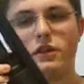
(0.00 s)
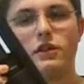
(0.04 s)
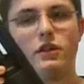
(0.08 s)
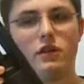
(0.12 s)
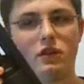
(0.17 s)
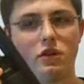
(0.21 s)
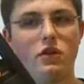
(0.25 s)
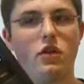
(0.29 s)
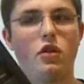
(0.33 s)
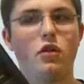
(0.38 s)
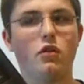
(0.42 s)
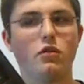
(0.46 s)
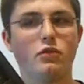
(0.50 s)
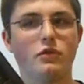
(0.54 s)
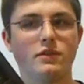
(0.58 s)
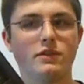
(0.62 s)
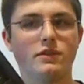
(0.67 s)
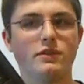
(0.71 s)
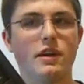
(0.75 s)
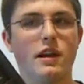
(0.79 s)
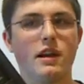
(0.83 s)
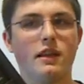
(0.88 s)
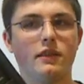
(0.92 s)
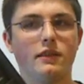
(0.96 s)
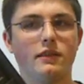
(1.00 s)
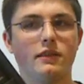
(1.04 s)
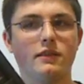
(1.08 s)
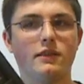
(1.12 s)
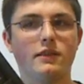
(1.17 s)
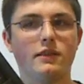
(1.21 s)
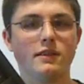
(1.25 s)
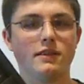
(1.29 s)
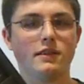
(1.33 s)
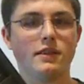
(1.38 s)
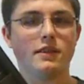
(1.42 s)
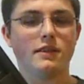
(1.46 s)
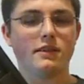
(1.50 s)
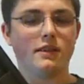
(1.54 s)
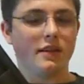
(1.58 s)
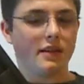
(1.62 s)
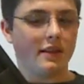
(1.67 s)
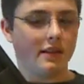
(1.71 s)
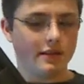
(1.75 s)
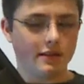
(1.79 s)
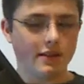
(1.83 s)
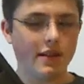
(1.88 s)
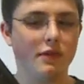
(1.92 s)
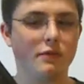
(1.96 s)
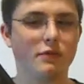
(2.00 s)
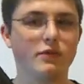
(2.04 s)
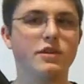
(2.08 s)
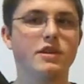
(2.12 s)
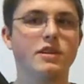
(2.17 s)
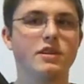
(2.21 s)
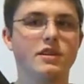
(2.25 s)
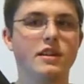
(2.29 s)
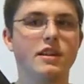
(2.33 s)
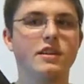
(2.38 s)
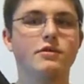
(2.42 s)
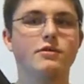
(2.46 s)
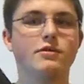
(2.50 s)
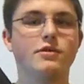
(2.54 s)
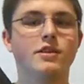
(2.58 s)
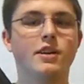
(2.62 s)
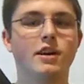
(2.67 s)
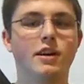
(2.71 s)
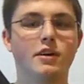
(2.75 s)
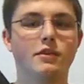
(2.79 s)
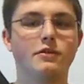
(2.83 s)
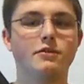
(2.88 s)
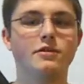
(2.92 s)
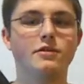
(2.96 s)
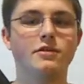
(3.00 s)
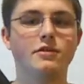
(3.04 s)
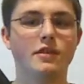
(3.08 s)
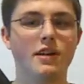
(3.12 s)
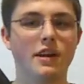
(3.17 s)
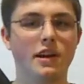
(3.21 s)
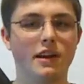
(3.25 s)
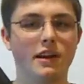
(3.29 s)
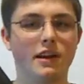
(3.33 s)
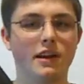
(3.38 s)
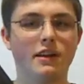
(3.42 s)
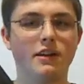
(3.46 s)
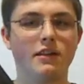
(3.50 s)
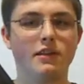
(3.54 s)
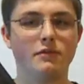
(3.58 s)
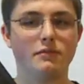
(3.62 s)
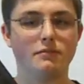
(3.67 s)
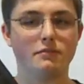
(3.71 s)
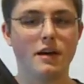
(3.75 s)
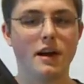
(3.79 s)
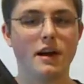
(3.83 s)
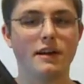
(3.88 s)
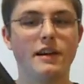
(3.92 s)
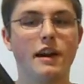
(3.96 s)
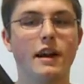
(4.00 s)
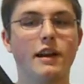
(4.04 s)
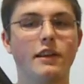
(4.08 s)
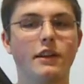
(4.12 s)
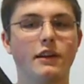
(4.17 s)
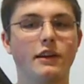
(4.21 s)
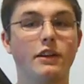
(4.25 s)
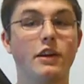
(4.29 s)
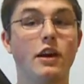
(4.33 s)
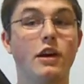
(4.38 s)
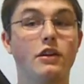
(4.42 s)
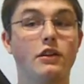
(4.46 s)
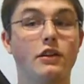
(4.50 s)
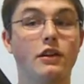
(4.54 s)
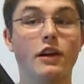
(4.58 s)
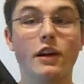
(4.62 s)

No, it's not. It's not what she said, you sickos. Okay, get your mind out of the gutter.